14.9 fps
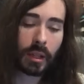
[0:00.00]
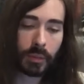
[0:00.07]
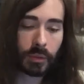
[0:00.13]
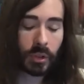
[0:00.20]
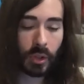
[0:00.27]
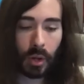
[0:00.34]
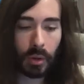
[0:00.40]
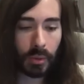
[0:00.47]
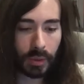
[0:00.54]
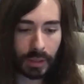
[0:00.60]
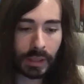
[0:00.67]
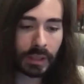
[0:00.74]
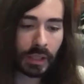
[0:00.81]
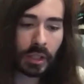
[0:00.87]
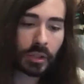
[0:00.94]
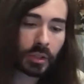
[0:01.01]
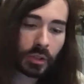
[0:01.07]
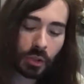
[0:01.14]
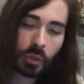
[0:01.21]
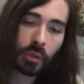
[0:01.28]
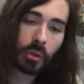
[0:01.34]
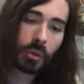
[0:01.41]
So, in Season
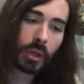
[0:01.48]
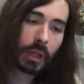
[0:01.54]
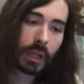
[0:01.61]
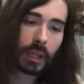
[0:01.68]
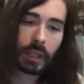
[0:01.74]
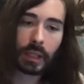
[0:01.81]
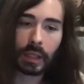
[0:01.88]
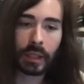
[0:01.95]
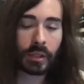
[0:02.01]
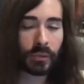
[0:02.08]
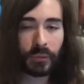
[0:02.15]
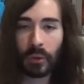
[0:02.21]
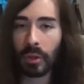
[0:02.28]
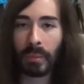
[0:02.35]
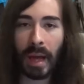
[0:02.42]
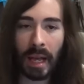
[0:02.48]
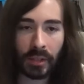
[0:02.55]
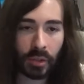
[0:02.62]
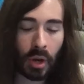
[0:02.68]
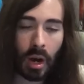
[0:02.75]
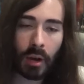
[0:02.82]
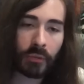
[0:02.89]
2, it's full
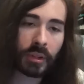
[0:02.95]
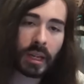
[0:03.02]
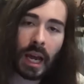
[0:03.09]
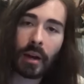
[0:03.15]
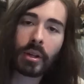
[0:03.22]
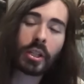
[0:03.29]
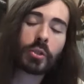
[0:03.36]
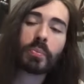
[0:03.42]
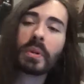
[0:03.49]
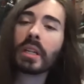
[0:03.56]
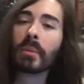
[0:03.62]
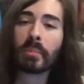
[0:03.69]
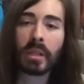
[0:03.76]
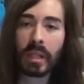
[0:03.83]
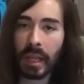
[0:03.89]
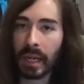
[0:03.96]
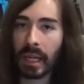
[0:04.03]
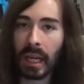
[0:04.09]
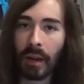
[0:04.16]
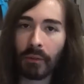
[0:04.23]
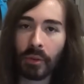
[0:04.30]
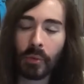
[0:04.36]
mask off, and now he's
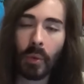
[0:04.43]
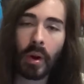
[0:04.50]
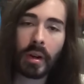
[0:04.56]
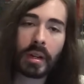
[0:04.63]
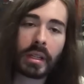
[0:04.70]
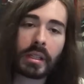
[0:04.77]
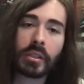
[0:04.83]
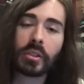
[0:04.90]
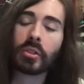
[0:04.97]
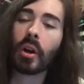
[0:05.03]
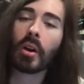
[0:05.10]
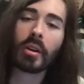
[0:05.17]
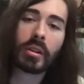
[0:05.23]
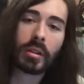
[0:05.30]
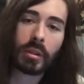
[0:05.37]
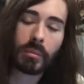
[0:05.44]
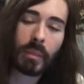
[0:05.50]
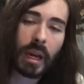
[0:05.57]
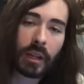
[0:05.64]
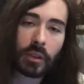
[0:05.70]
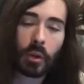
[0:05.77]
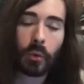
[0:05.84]
manipulating everyone. He's starting to
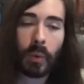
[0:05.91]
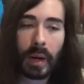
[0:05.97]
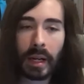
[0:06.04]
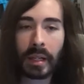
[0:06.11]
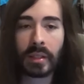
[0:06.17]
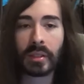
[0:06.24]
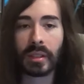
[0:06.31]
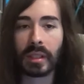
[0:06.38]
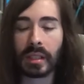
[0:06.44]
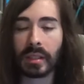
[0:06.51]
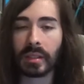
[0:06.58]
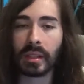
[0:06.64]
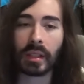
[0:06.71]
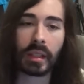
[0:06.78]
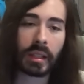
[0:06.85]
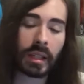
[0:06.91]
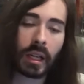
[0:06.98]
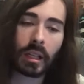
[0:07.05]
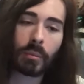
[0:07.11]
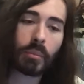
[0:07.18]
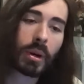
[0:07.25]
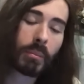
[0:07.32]
make the rings, and he's getting
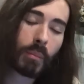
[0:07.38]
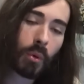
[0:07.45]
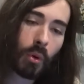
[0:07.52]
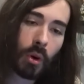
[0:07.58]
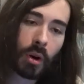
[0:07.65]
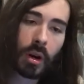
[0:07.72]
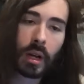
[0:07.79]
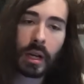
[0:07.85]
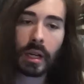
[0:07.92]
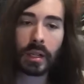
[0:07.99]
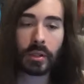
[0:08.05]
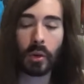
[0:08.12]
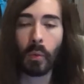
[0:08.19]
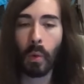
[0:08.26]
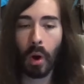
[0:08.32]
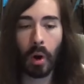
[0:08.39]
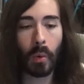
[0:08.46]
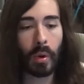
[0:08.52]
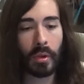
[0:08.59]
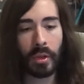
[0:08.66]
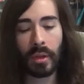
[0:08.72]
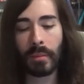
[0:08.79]
Celebrimbor to work
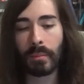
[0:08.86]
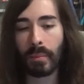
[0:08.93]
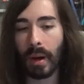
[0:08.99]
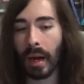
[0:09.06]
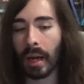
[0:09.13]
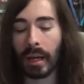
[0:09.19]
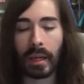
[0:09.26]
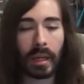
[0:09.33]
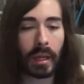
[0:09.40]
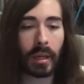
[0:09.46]
with him by,